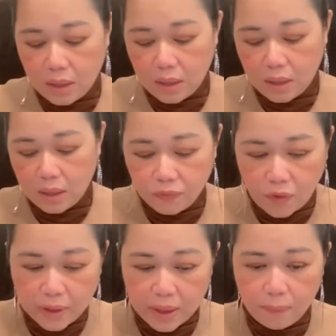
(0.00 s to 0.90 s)
And for
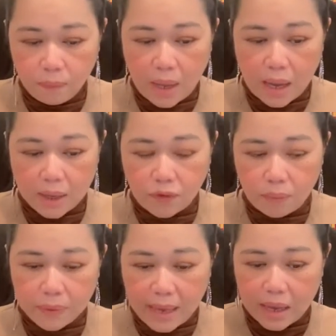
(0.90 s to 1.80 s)
him,
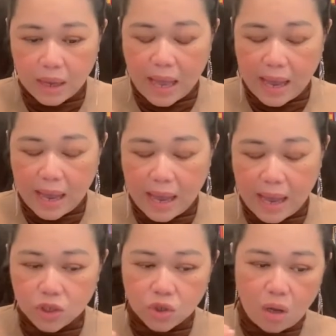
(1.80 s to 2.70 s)
from young, I
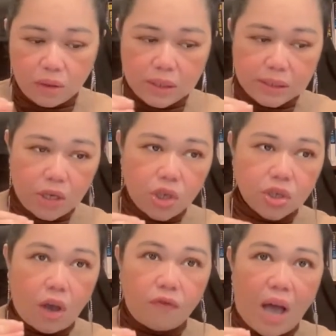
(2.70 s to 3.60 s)
saw the
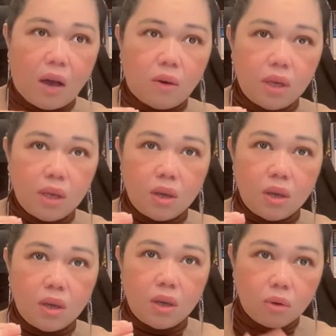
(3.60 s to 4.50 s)
stages of how
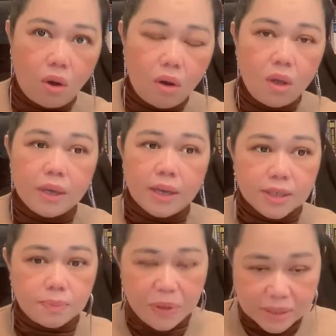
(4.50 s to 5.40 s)
he grow
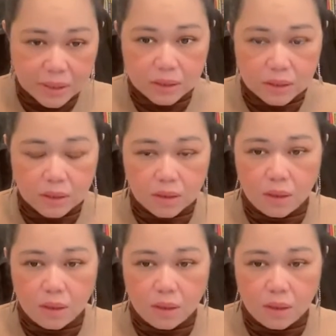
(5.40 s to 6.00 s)
his business,